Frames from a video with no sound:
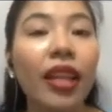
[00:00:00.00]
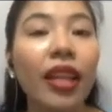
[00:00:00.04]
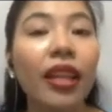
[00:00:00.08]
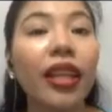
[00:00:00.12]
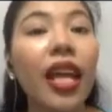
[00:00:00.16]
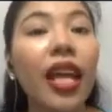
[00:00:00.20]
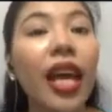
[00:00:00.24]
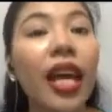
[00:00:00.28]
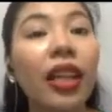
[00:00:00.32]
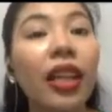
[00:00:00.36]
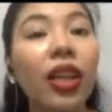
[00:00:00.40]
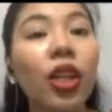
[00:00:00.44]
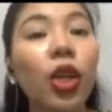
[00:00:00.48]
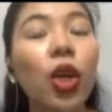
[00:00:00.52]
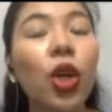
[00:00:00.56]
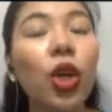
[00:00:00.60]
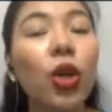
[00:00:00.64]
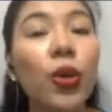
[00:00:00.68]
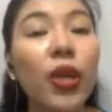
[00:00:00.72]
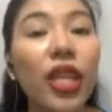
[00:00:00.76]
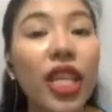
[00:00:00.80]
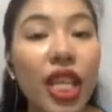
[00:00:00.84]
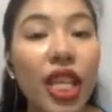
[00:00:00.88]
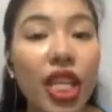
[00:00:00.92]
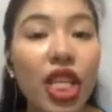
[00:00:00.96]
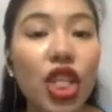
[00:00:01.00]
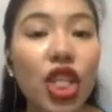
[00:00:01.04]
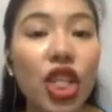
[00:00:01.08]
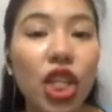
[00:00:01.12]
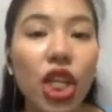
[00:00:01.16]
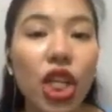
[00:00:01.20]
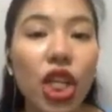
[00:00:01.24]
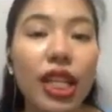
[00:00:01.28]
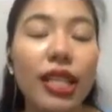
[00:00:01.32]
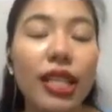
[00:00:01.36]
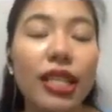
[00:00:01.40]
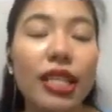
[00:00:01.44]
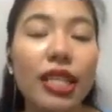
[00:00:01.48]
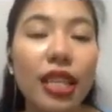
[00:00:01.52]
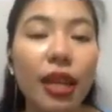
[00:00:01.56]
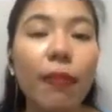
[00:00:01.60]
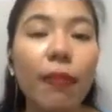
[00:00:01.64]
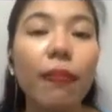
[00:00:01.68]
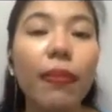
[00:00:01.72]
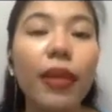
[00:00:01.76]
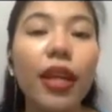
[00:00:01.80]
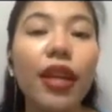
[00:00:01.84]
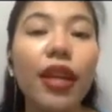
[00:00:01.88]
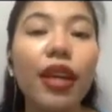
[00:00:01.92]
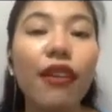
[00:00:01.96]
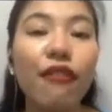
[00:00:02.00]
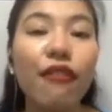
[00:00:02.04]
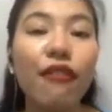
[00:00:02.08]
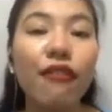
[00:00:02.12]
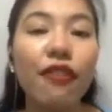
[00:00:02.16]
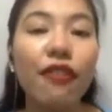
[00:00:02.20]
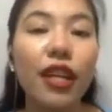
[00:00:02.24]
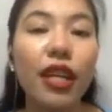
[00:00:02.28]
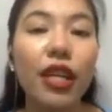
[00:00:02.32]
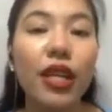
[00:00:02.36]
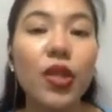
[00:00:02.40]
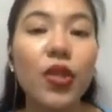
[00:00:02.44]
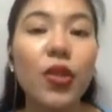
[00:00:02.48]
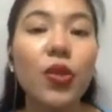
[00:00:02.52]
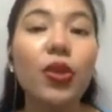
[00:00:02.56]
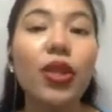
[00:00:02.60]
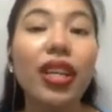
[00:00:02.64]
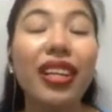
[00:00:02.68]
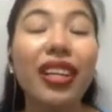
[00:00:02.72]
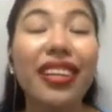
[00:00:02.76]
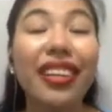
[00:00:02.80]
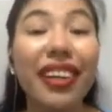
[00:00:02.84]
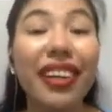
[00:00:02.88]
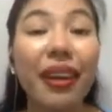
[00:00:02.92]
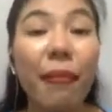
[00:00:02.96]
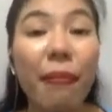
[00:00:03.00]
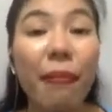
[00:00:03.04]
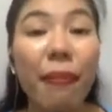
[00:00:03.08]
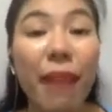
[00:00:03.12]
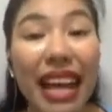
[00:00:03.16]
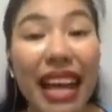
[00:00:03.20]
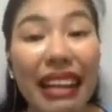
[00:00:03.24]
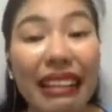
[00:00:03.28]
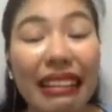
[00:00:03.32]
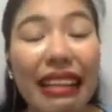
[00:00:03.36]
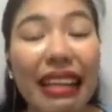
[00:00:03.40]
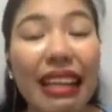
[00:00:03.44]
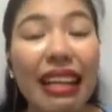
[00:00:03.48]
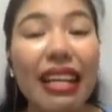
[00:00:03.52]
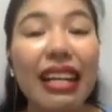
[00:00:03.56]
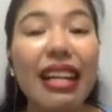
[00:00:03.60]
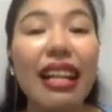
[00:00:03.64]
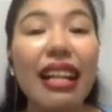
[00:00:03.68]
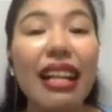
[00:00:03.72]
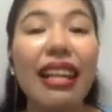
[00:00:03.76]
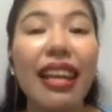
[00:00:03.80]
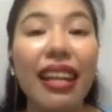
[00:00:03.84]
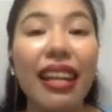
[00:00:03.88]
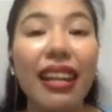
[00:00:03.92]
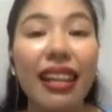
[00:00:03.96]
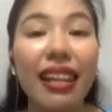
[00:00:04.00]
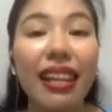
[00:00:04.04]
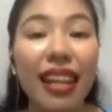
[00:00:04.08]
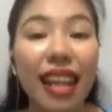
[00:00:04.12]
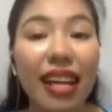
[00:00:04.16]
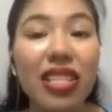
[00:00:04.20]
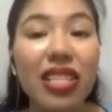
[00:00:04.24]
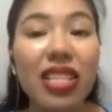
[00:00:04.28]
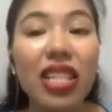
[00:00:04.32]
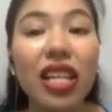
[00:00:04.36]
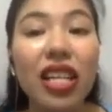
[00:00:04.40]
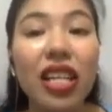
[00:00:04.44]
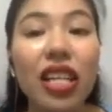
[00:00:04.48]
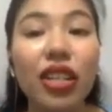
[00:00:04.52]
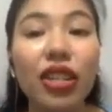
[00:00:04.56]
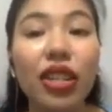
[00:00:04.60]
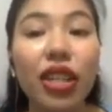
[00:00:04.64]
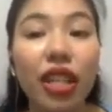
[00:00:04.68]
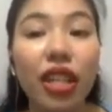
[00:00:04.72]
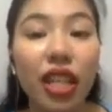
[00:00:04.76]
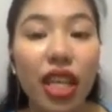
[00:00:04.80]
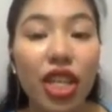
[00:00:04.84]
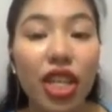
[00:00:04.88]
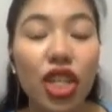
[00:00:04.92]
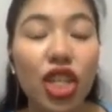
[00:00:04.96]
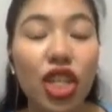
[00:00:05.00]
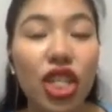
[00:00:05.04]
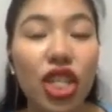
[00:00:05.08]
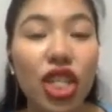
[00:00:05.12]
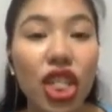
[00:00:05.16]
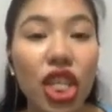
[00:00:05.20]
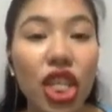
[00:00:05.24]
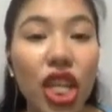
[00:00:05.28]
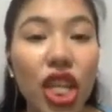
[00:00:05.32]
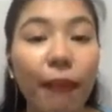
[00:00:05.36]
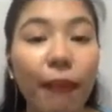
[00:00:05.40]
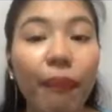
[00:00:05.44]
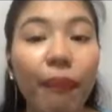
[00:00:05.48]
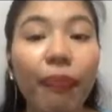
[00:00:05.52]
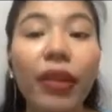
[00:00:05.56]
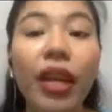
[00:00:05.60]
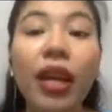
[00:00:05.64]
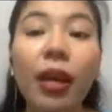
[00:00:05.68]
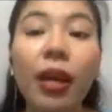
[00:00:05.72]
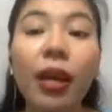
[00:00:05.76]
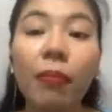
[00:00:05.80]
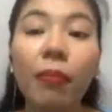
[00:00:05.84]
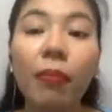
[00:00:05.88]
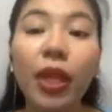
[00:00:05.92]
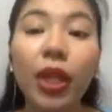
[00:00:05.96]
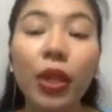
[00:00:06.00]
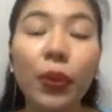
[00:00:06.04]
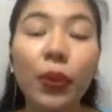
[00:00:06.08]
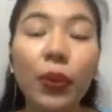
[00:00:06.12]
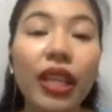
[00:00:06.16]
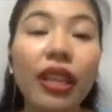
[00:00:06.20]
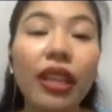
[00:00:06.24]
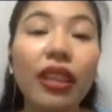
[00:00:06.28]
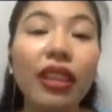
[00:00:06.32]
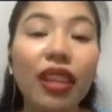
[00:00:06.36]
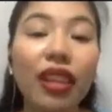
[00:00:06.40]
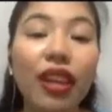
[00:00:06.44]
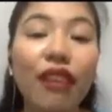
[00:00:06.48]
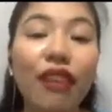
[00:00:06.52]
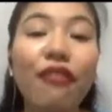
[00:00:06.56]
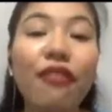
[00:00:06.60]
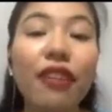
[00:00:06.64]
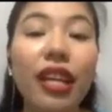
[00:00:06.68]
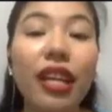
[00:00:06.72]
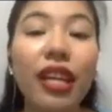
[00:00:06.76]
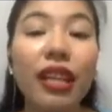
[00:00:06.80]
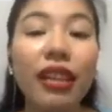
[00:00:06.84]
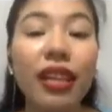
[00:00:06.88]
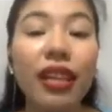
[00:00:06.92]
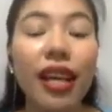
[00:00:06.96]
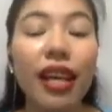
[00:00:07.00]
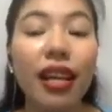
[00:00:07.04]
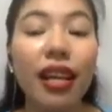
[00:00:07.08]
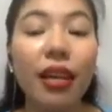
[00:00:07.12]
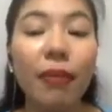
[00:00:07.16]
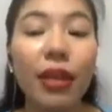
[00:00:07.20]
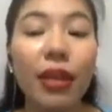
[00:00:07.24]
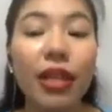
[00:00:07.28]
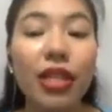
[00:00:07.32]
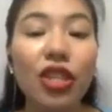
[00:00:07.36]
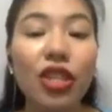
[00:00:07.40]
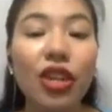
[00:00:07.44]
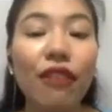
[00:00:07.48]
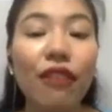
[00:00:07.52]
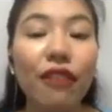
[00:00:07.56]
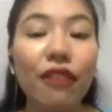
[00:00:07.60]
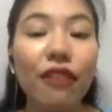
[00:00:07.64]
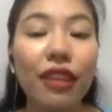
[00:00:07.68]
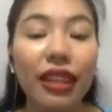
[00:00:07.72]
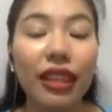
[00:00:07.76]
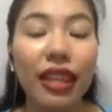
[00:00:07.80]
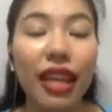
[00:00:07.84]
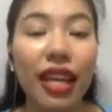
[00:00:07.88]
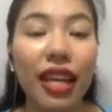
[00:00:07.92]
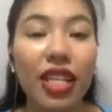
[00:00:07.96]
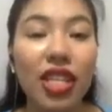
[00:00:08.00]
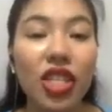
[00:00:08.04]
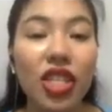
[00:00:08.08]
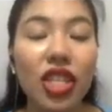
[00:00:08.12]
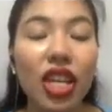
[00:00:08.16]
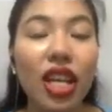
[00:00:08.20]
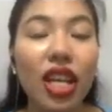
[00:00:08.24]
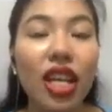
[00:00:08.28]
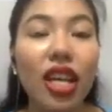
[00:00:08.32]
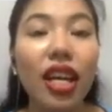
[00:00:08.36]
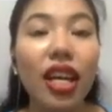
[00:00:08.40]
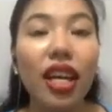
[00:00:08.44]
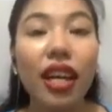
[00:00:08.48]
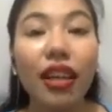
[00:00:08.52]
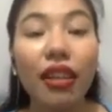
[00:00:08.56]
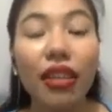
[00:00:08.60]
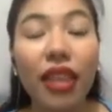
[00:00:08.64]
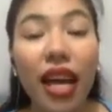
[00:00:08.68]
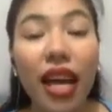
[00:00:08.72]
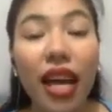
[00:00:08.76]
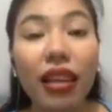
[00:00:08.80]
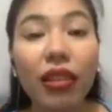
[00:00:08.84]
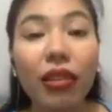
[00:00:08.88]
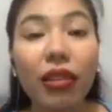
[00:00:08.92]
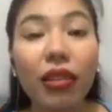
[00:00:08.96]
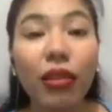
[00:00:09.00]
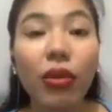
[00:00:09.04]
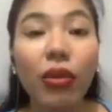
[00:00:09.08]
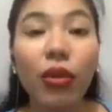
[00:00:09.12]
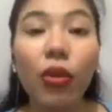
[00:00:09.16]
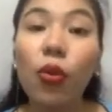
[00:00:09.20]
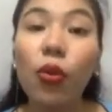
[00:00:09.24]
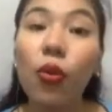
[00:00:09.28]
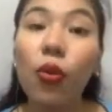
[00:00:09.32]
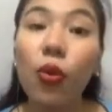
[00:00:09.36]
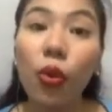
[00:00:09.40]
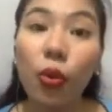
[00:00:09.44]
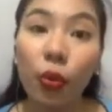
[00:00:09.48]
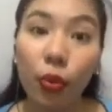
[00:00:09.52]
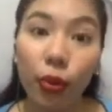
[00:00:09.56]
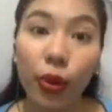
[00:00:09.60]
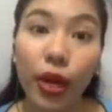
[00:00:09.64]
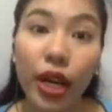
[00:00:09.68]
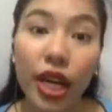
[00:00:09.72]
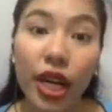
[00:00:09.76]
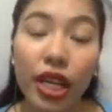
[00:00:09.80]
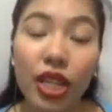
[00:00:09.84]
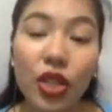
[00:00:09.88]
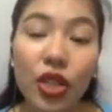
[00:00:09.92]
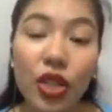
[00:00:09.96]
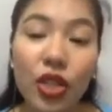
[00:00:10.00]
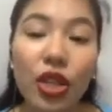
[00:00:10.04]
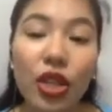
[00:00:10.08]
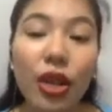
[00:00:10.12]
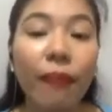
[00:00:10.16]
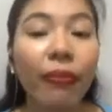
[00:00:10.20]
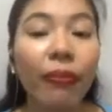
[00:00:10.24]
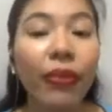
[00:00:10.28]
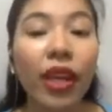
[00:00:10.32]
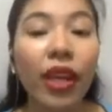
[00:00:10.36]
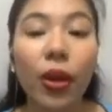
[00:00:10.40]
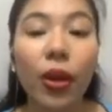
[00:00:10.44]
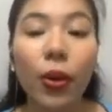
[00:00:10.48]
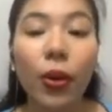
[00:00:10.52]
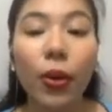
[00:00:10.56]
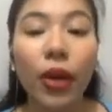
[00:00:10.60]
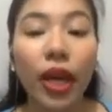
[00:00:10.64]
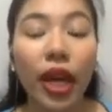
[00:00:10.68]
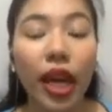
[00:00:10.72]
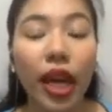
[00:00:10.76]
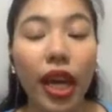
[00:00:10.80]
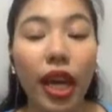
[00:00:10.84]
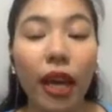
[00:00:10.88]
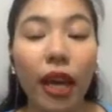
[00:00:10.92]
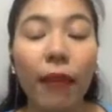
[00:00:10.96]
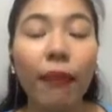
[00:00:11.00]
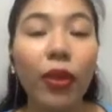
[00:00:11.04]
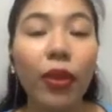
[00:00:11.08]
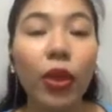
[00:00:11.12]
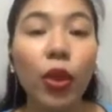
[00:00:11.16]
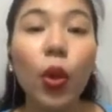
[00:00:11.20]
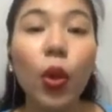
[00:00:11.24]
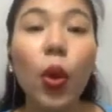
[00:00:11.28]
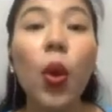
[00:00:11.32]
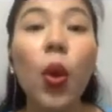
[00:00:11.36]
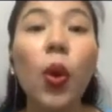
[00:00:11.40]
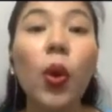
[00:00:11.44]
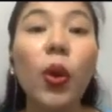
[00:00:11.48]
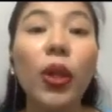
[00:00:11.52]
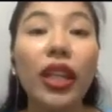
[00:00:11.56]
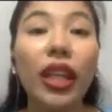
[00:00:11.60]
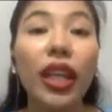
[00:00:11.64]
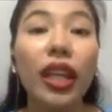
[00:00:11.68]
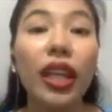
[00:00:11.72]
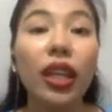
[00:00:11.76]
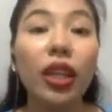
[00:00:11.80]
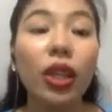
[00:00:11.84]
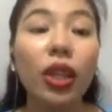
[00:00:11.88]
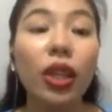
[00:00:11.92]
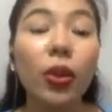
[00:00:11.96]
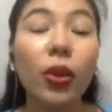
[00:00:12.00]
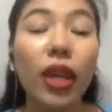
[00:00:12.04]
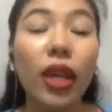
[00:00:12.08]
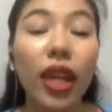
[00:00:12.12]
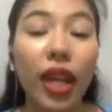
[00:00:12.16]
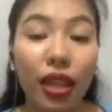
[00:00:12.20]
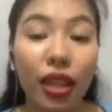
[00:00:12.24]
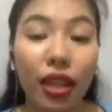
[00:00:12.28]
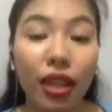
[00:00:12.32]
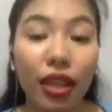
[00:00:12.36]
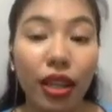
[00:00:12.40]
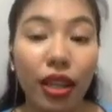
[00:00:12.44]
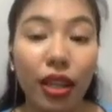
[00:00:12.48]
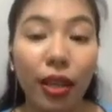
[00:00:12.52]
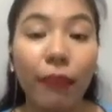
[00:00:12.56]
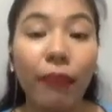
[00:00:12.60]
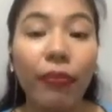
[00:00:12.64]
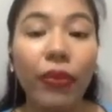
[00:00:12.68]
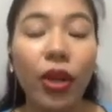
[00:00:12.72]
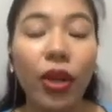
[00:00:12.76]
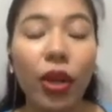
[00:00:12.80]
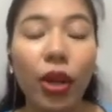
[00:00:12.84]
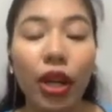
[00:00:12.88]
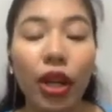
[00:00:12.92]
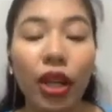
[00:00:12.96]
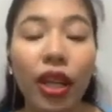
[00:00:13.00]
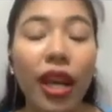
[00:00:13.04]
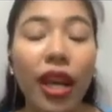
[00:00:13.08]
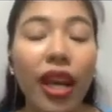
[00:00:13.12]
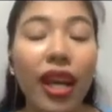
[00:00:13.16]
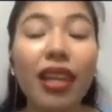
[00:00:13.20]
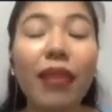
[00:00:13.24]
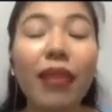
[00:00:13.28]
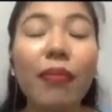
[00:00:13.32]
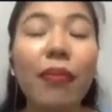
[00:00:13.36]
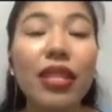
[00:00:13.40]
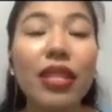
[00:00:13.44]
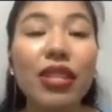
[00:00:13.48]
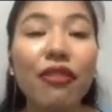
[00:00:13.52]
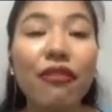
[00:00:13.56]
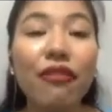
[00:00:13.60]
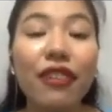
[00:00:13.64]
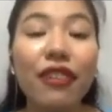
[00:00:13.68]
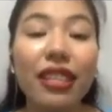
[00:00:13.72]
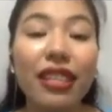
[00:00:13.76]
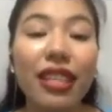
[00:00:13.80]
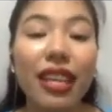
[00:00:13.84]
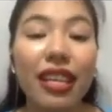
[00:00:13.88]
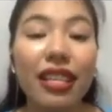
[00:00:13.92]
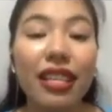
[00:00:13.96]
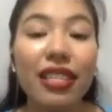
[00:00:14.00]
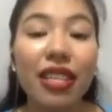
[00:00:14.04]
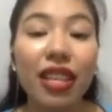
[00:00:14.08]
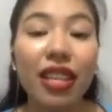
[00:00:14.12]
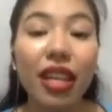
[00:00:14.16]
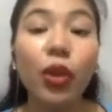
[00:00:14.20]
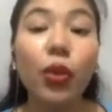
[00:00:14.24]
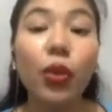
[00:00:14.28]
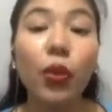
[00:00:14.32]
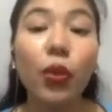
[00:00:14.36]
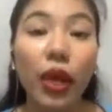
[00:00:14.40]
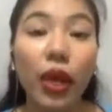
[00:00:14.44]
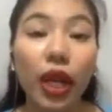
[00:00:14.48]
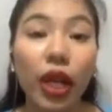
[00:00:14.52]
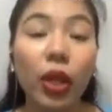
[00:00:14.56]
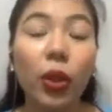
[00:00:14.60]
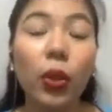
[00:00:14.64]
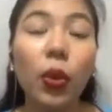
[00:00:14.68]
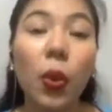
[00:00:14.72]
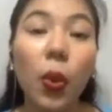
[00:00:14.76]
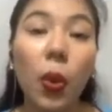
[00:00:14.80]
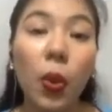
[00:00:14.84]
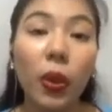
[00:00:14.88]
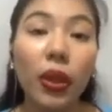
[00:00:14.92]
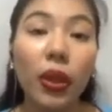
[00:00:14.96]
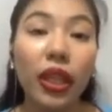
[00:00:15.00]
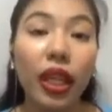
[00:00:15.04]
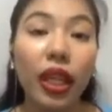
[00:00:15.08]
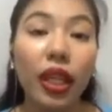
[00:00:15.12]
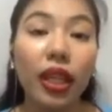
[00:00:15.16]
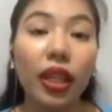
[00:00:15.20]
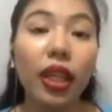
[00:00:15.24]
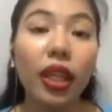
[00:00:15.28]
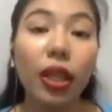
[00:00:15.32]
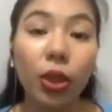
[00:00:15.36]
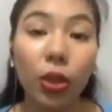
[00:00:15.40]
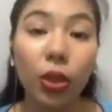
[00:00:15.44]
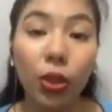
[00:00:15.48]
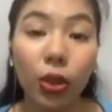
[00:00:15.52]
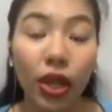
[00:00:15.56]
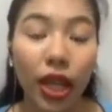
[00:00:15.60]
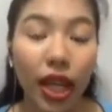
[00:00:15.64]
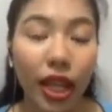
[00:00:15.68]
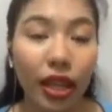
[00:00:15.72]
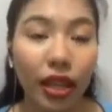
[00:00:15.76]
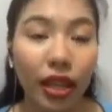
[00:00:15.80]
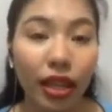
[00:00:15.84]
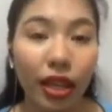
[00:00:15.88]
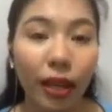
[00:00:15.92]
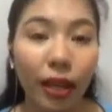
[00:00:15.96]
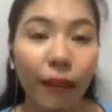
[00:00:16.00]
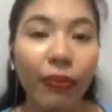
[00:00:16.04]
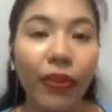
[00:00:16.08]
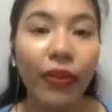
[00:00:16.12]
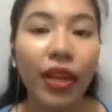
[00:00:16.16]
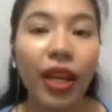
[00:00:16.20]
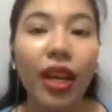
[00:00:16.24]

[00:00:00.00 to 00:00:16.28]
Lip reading: then cohesion simply refers to the grammatical and lexical relationship between different elements of a text that works, okay, to hold it together, or the elements of a text that work to hold it together.